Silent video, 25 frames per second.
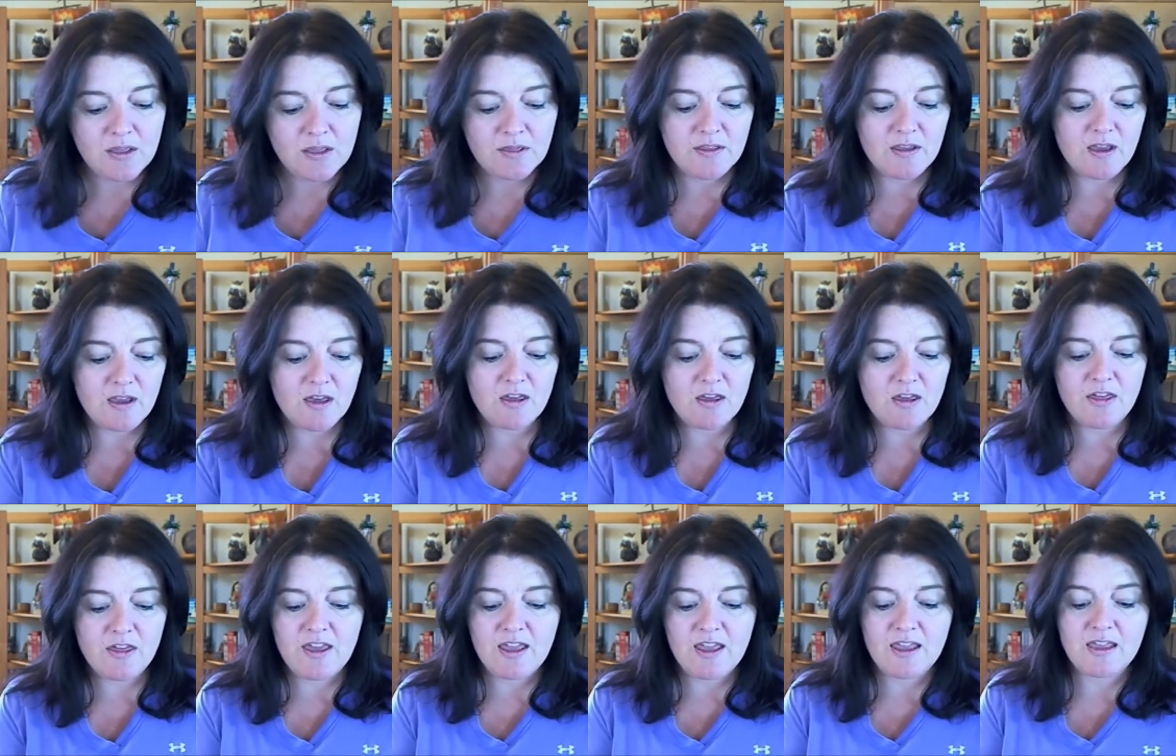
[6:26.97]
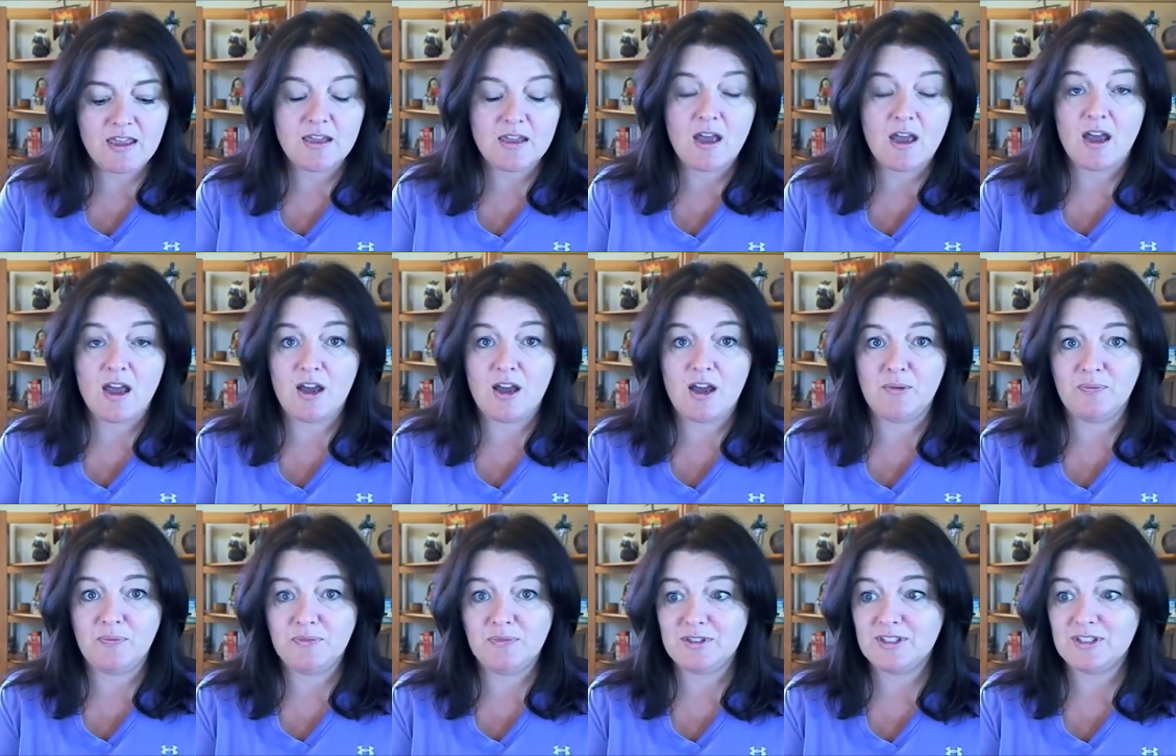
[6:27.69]
The other thing,
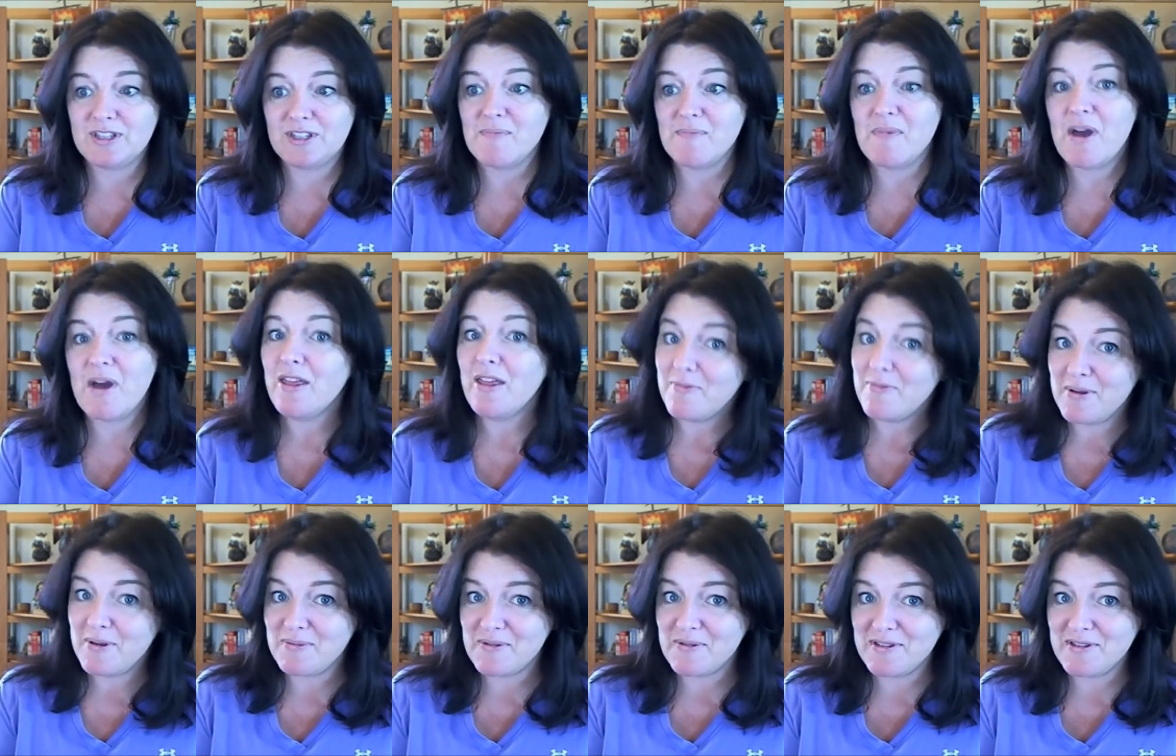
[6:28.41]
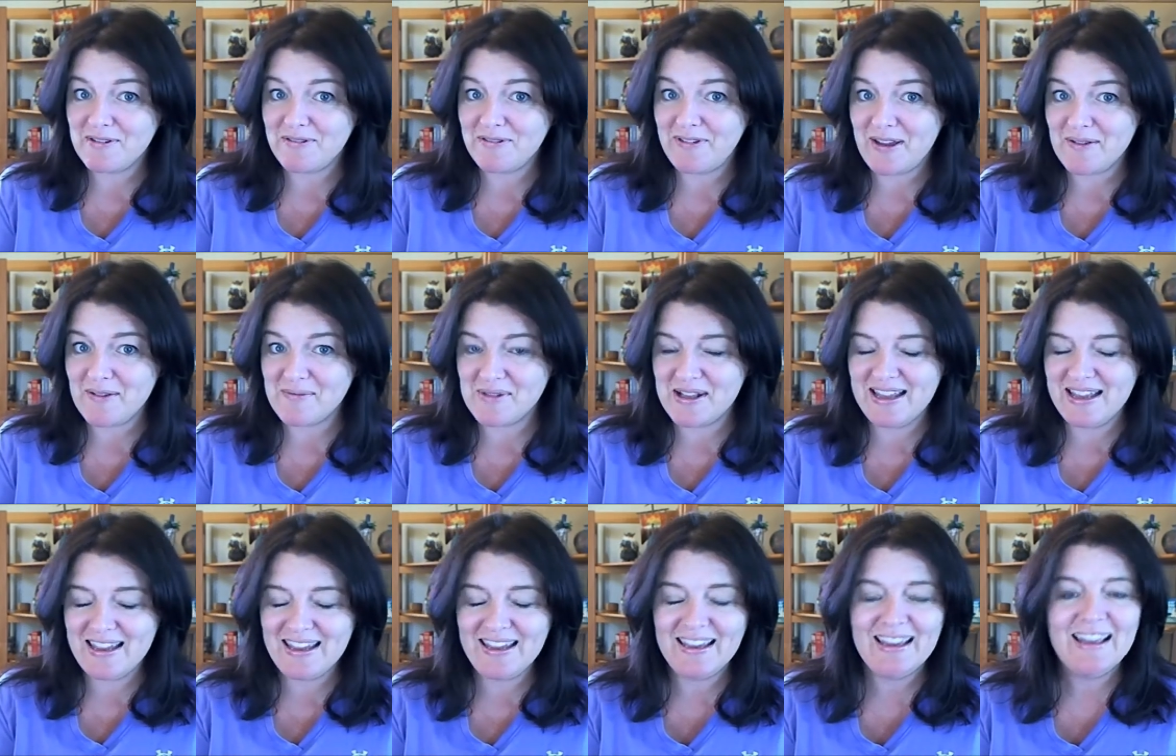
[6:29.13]
um, some other people in the
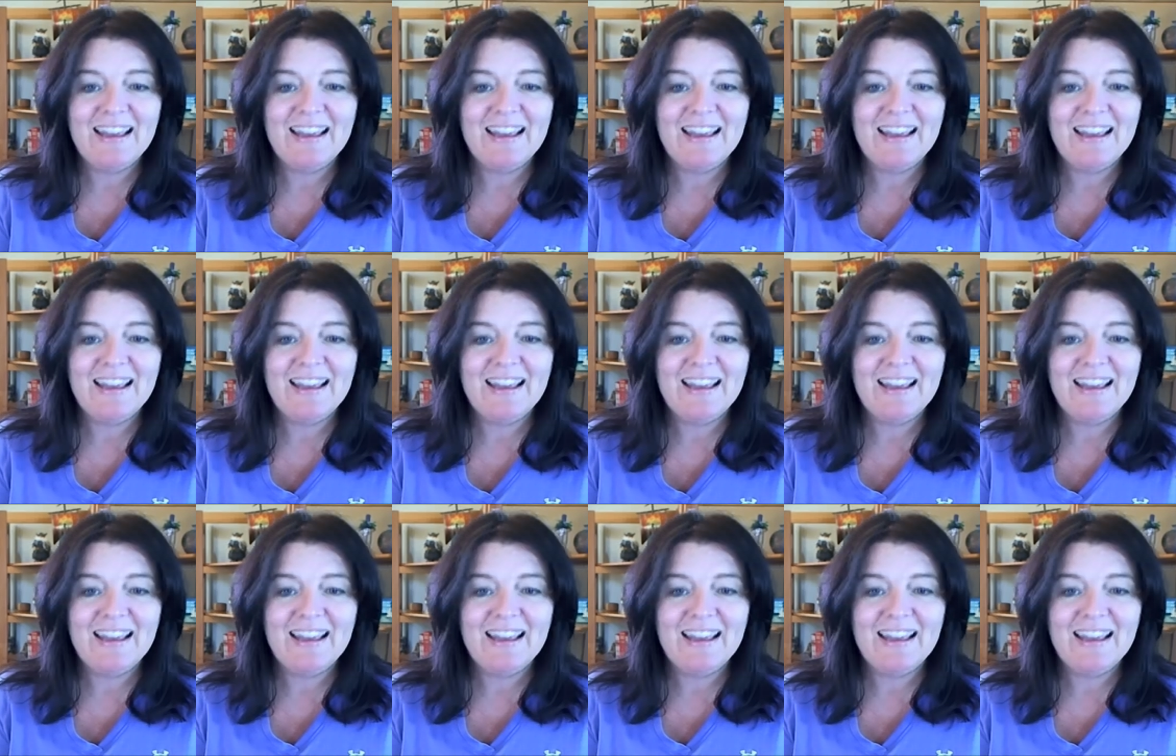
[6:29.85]
family